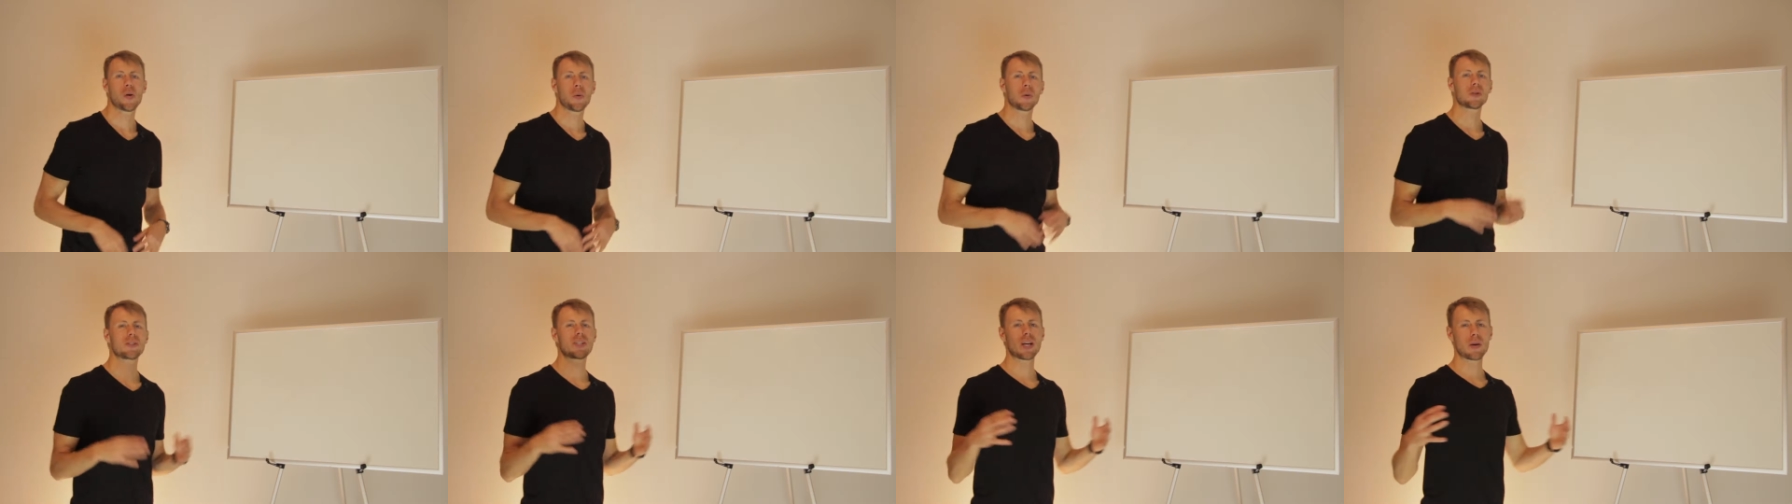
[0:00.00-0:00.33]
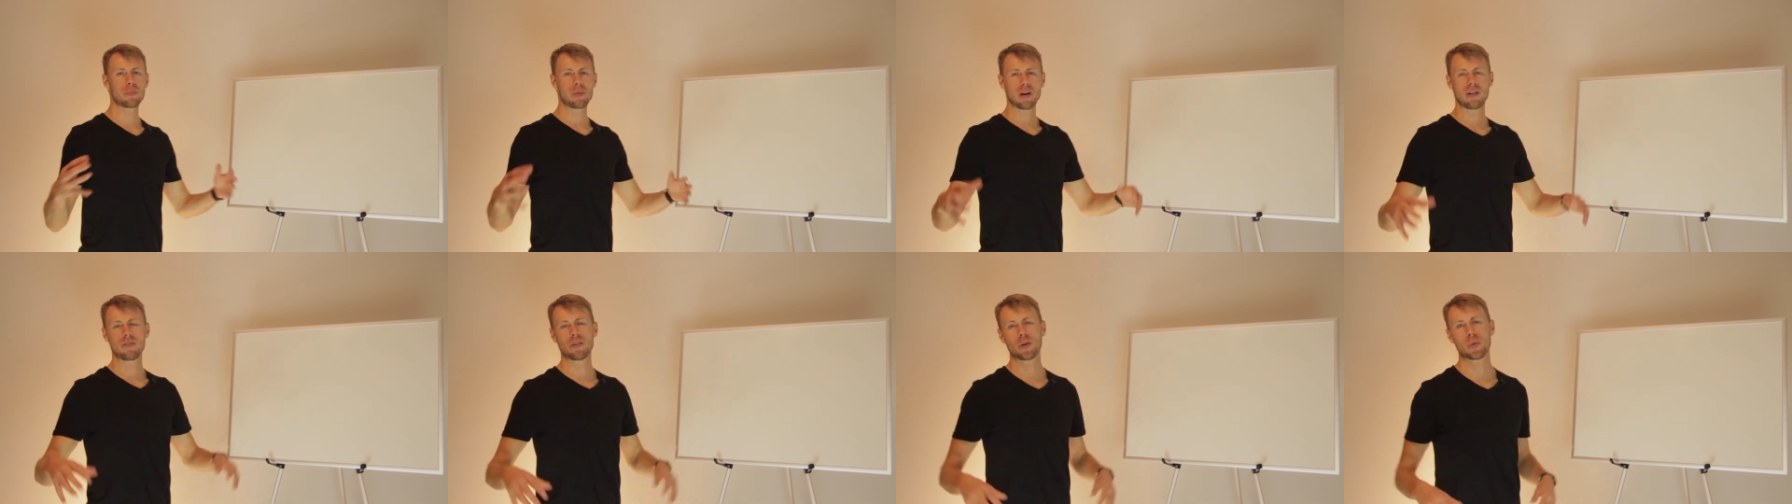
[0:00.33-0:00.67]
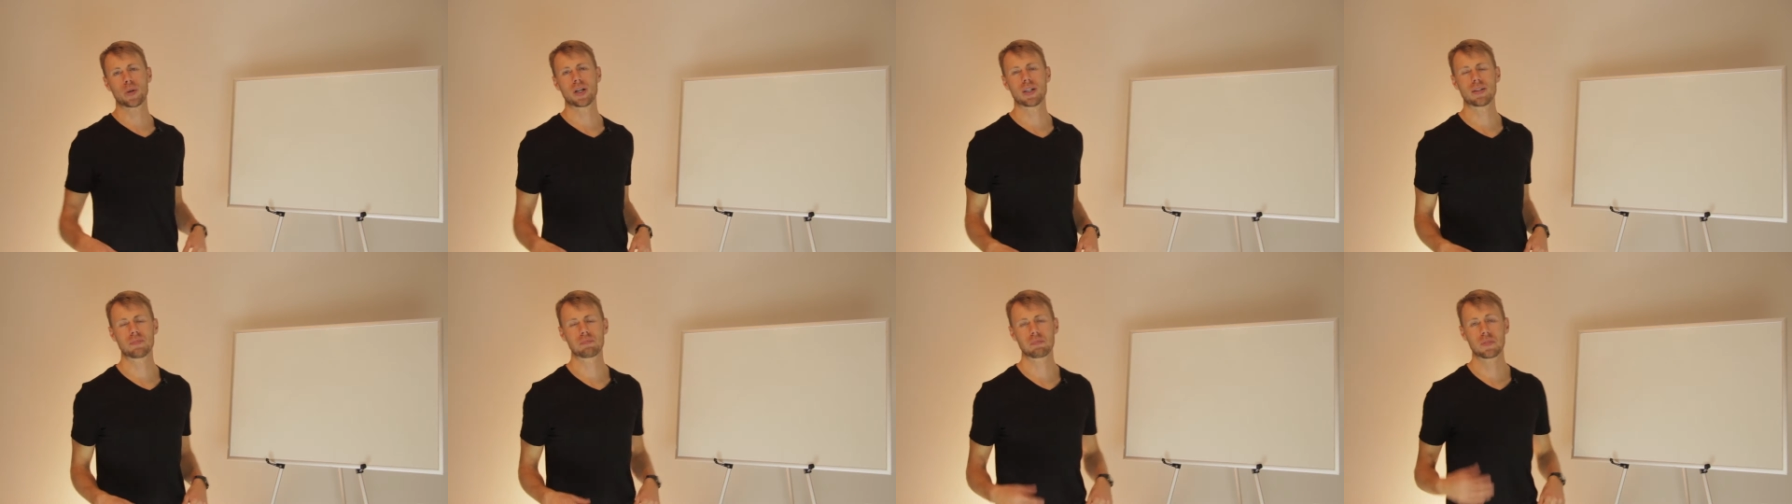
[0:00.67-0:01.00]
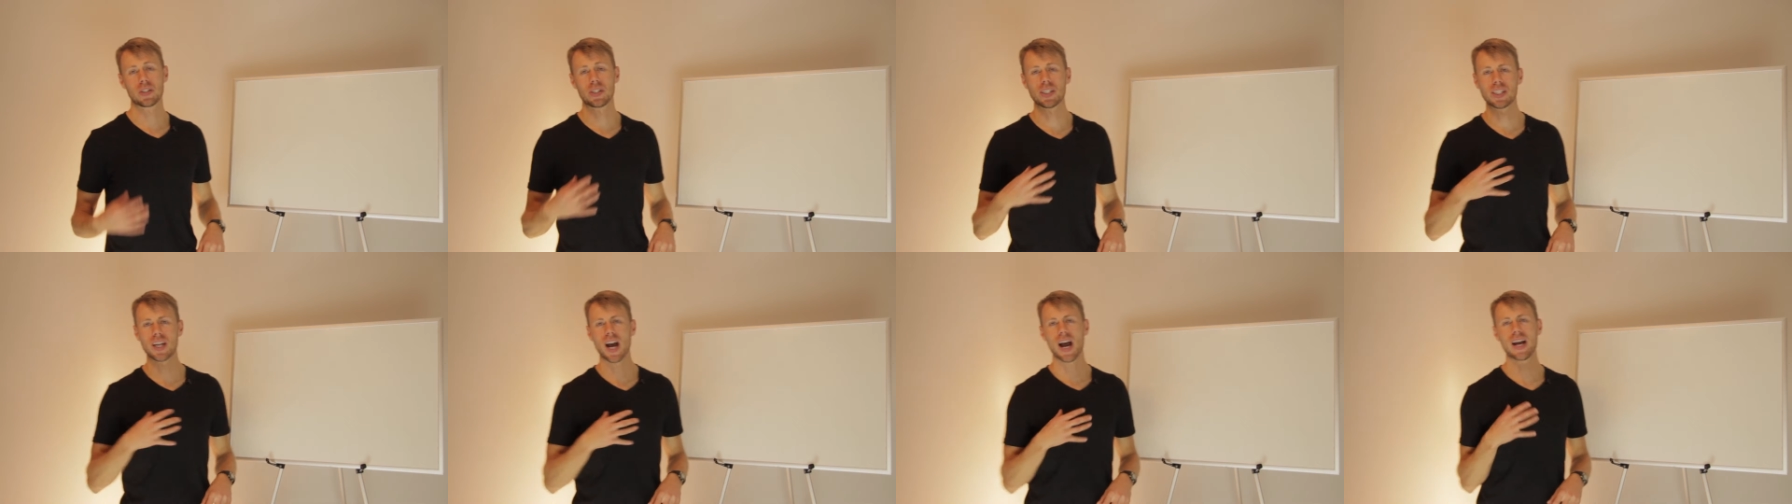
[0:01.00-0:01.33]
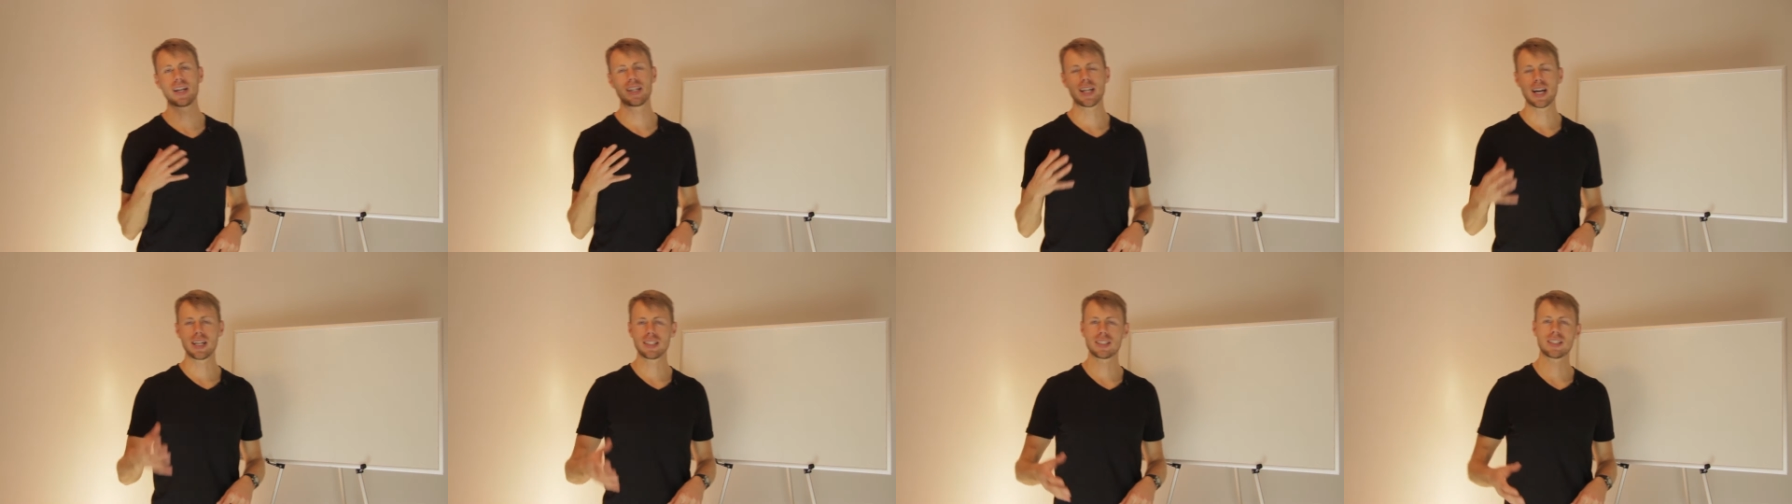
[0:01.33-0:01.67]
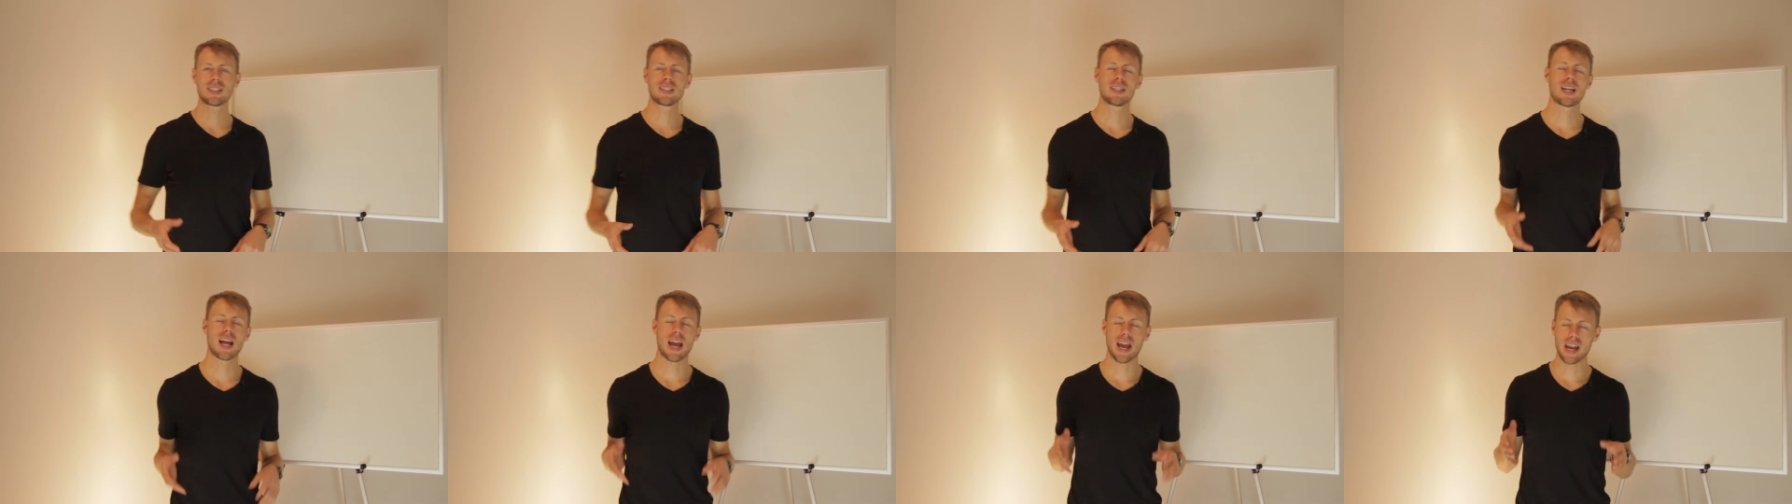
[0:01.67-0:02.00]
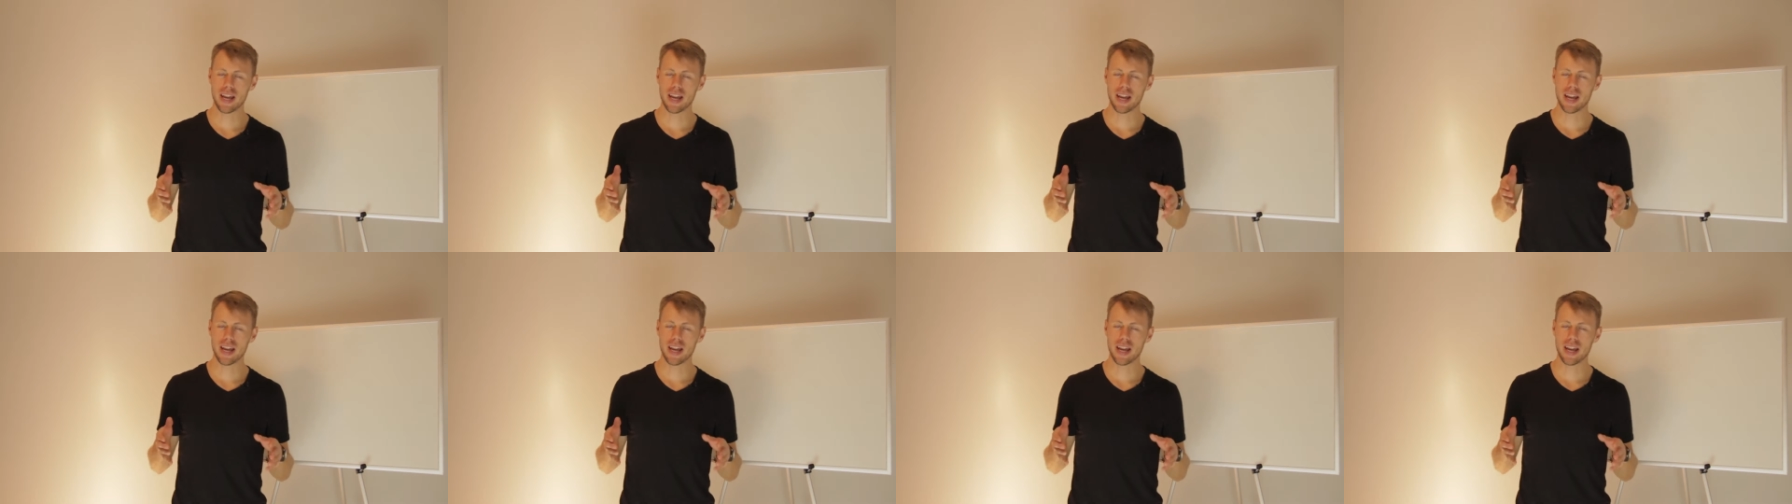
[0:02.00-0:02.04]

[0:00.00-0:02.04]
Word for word: What's up, everyone? Sky Denton,